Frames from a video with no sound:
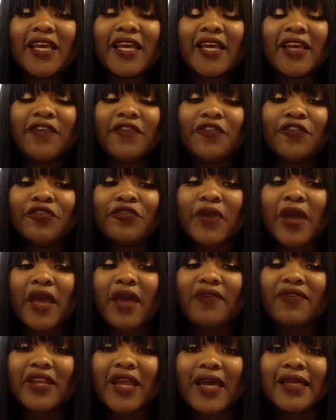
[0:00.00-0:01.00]
If you
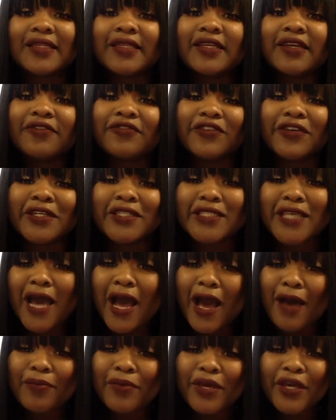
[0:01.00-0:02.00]
have an idea for a
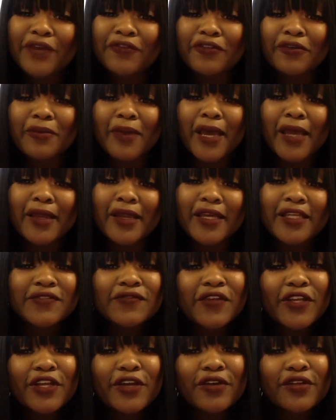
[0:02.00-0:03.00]
topic for my next
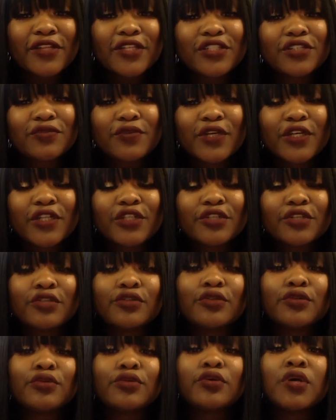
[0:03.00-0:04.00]
video that you want to
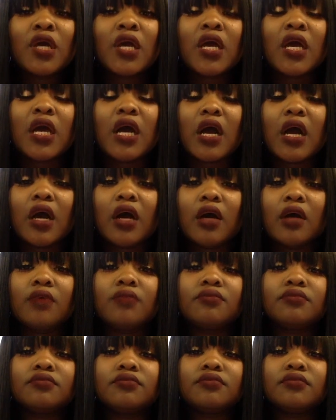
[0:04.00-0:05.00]
do,
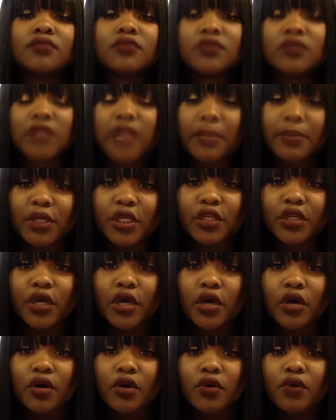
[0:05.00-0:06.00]
let me
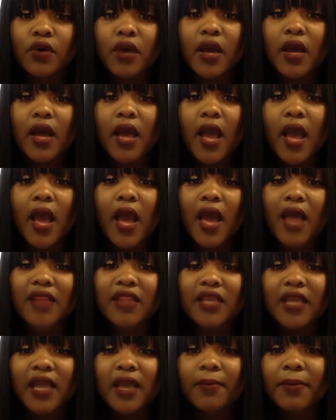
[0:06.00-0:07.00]
know. I
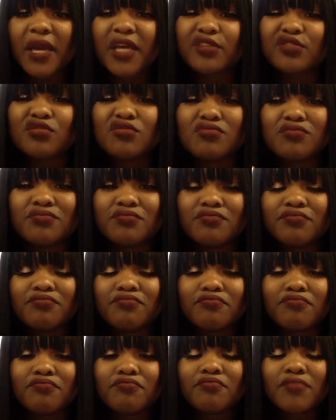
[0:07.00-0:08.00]
think I might
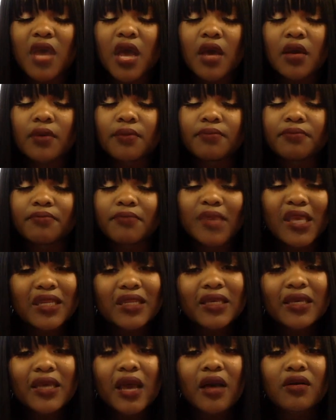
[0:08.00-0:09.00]
do
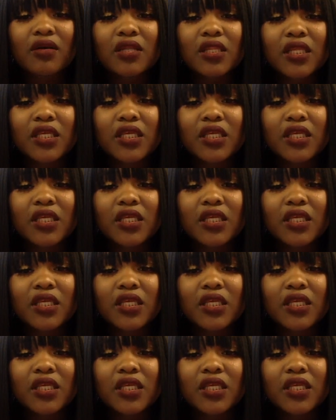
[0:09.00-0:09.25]
MedCalc